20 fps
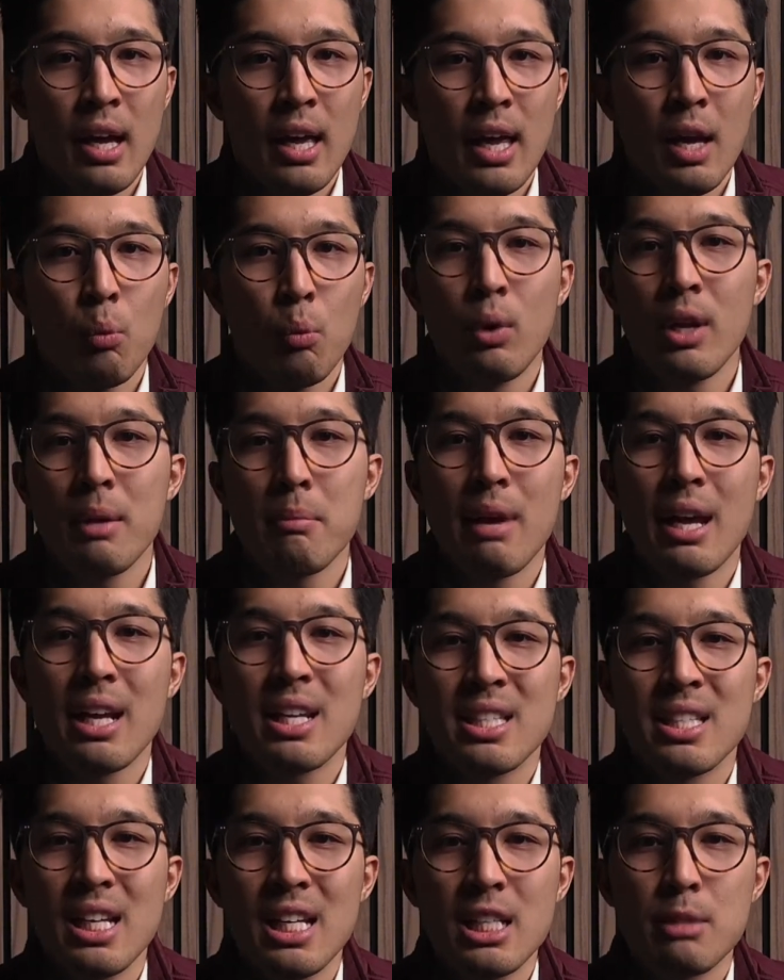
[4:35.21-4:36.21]
It wouldn't make
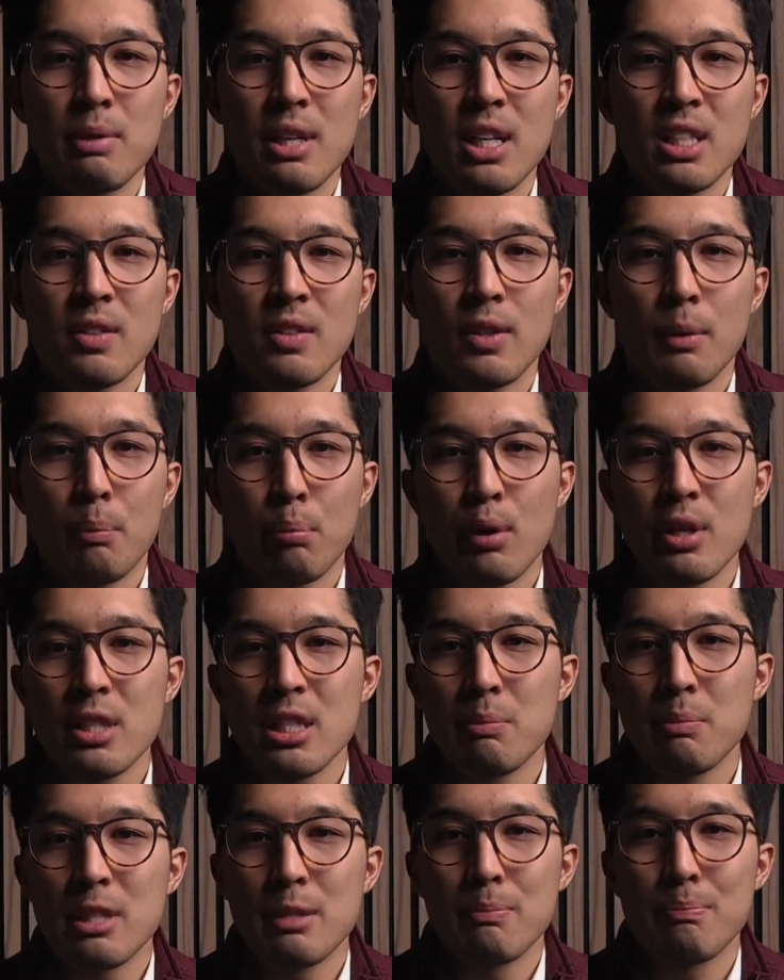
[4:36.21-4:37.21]
sense because if the
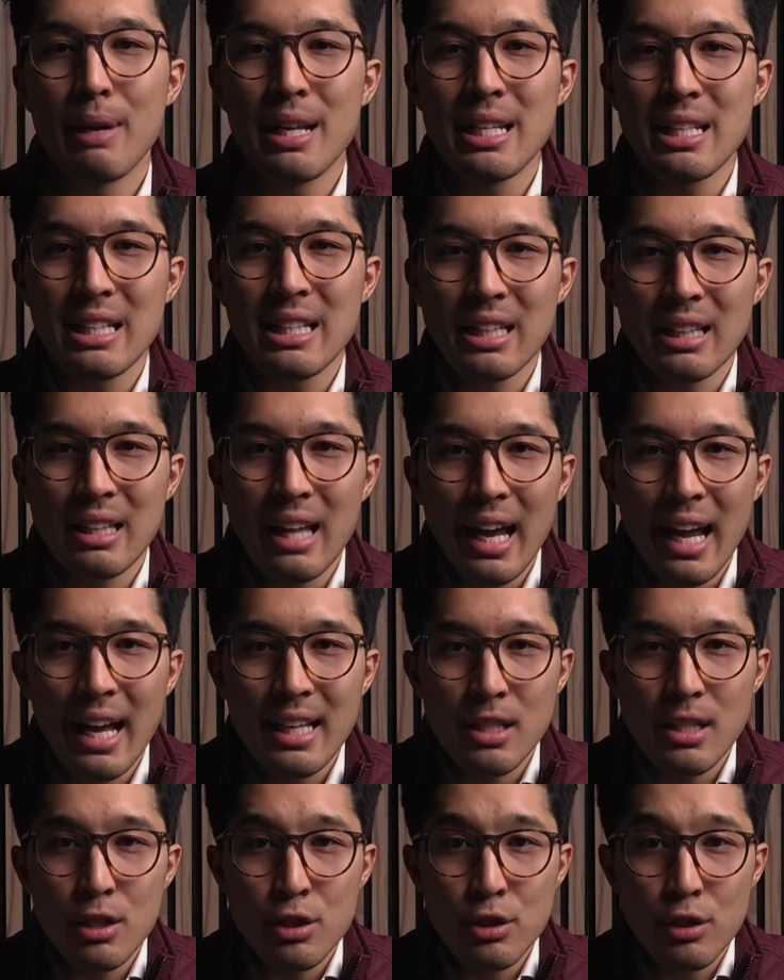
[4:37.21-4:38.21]
prism is bending the light
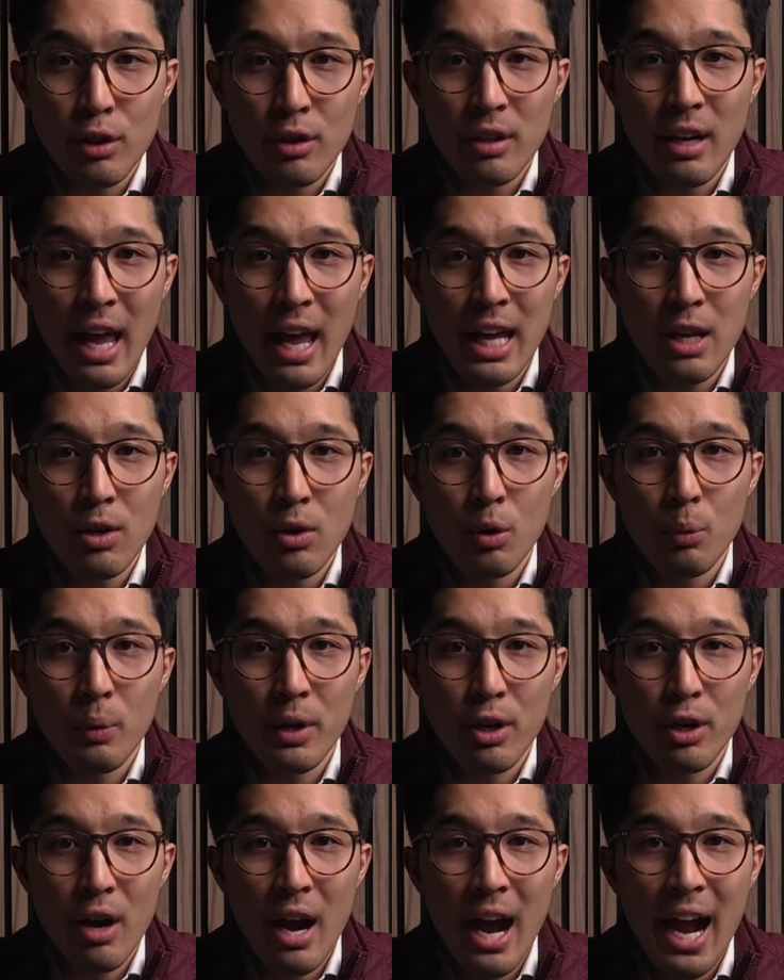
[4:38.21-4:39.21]
at a certain angle
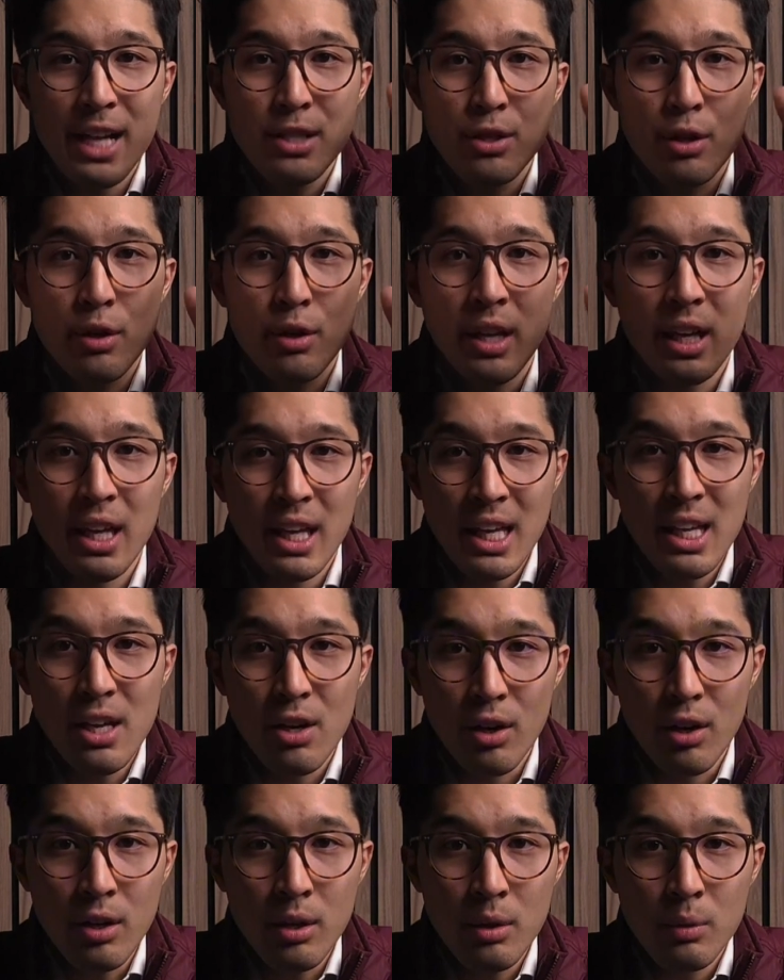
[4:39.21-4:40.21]
when her eyes are
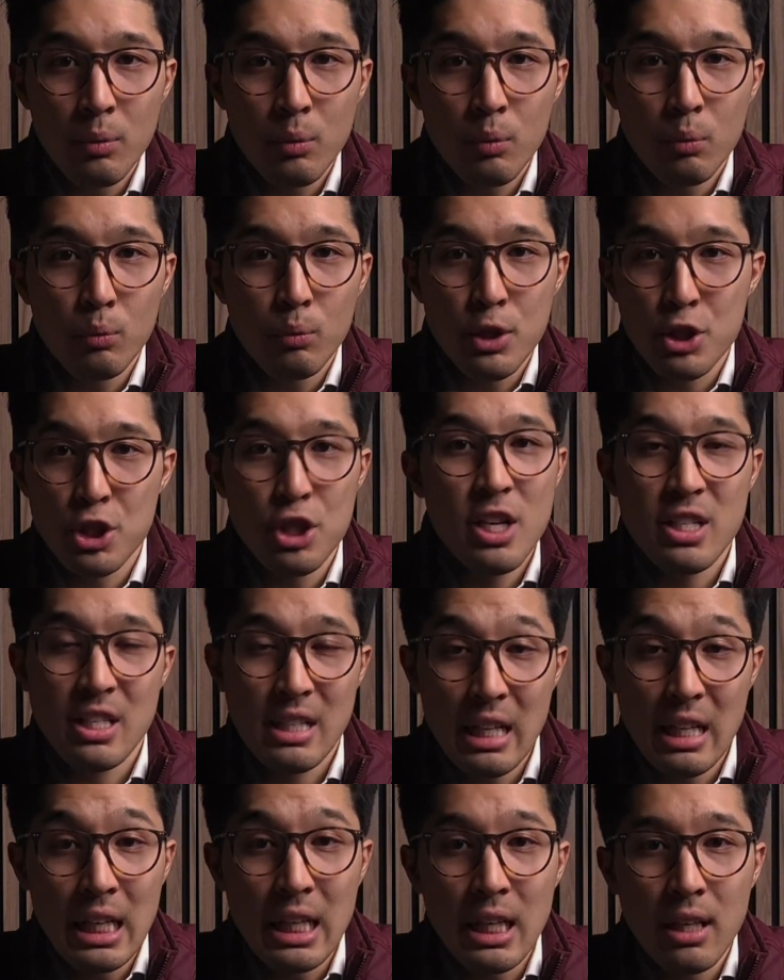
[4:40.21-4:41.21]
here, which she
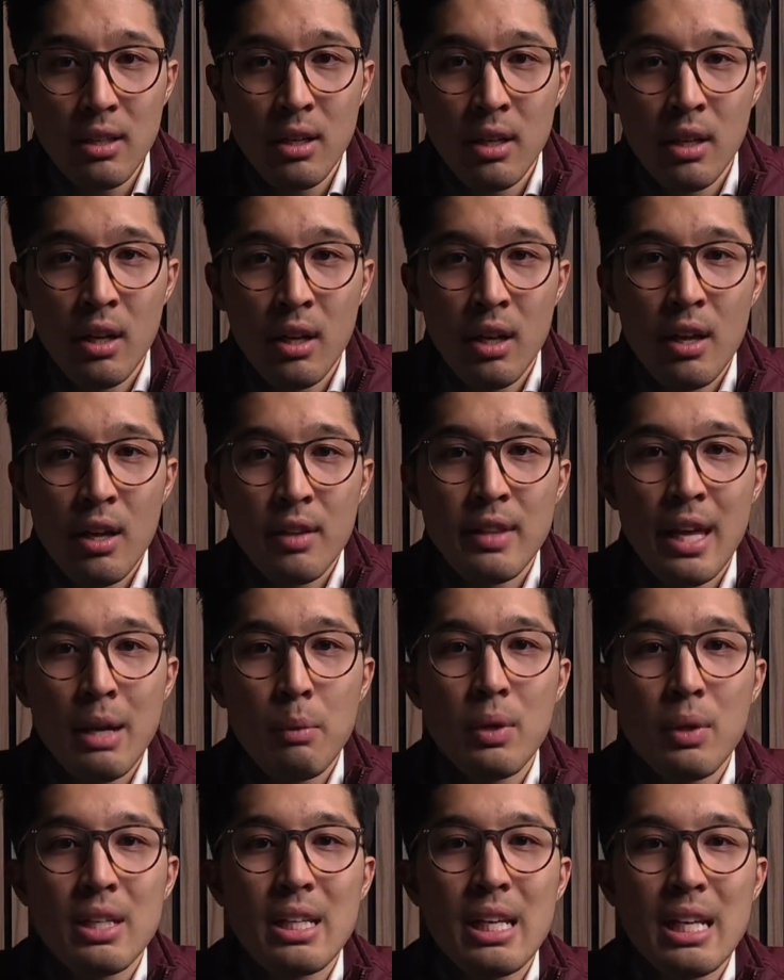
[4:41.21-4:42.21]
doesn't need, they
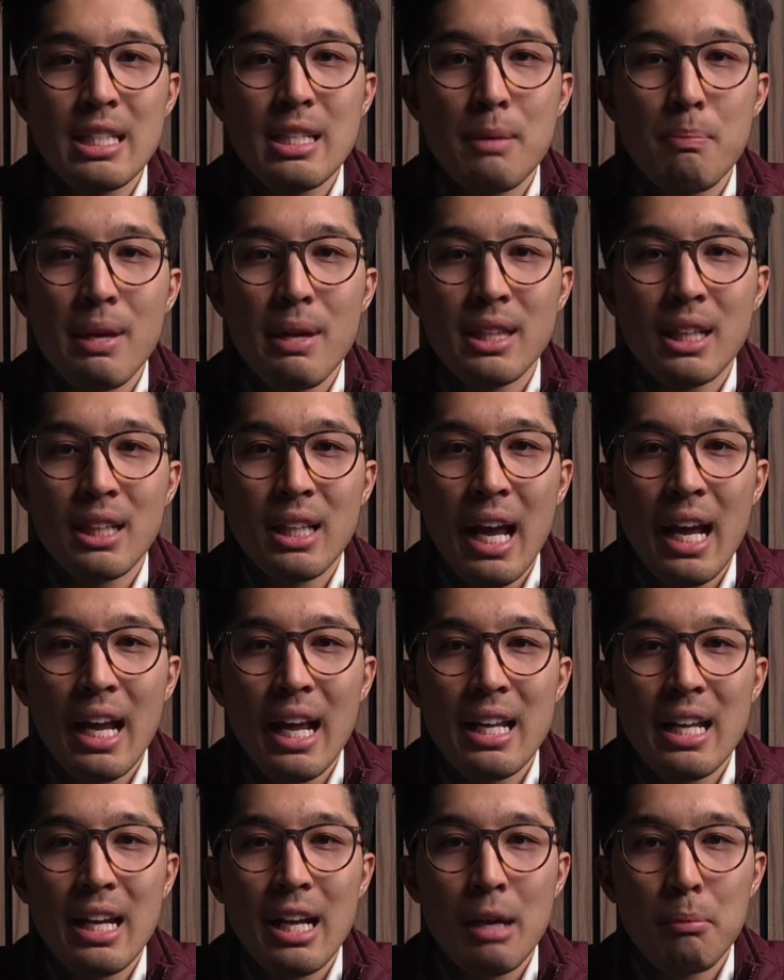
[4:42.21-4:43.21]
would need to bend the light
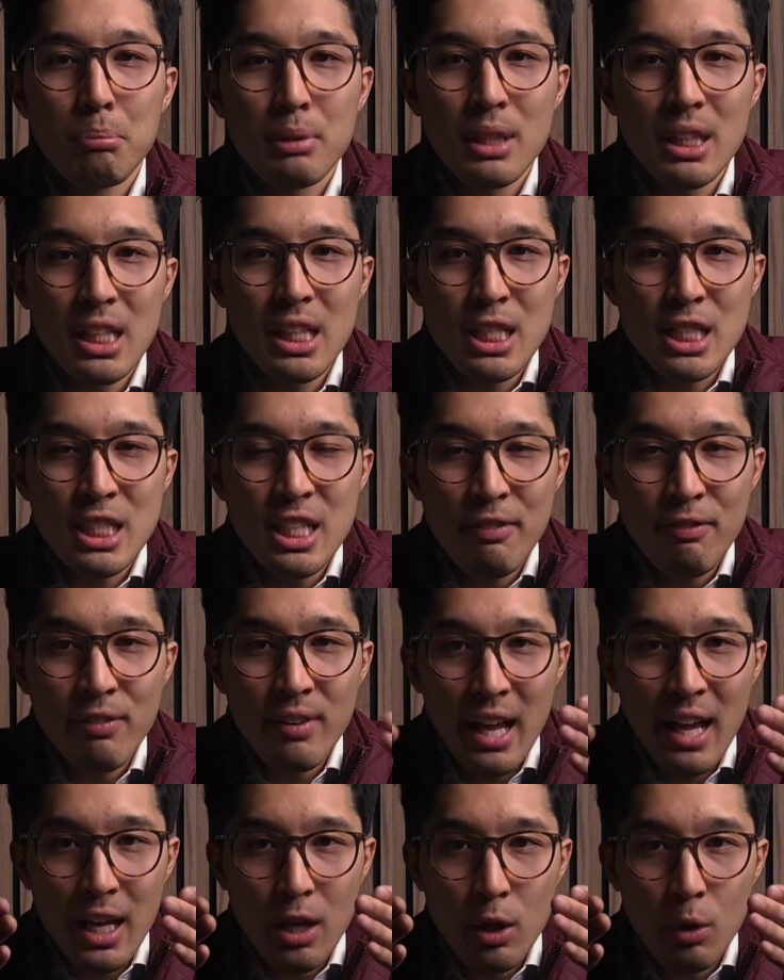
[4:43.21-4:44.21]
at a completely
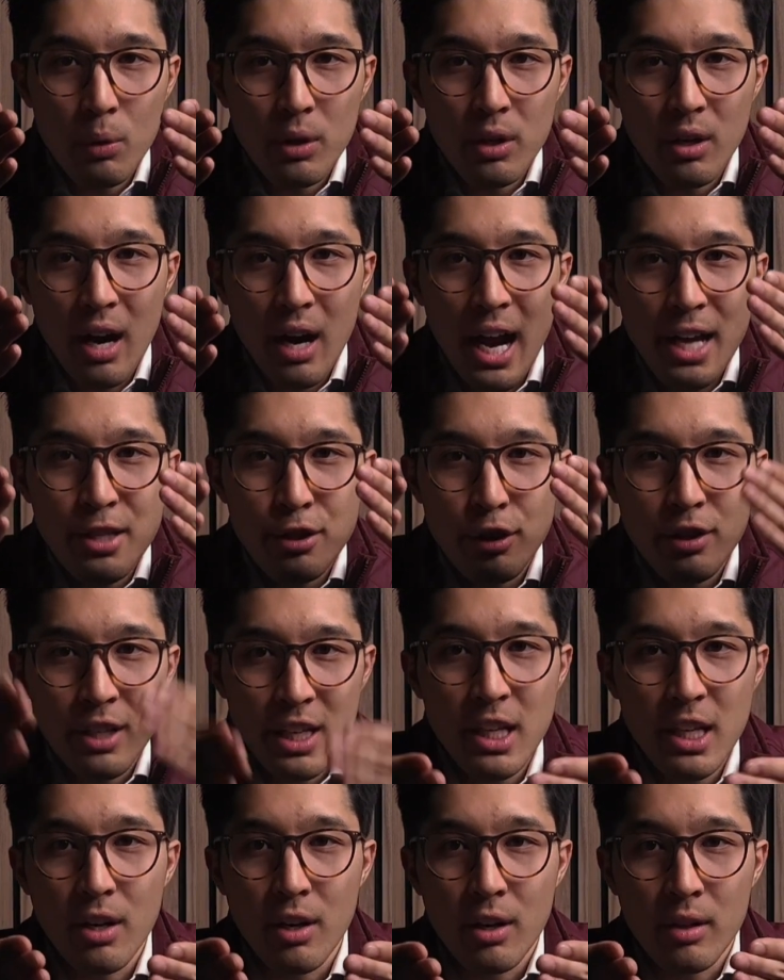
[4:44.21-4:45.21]
different angle when her eyes are
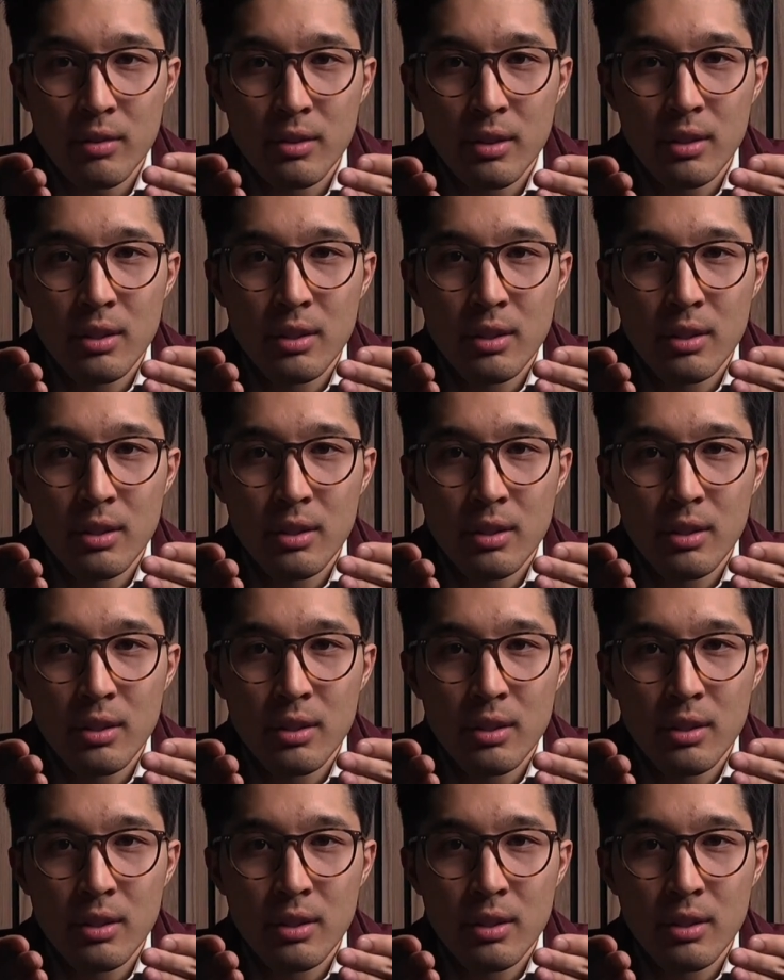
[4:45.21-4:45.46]
here.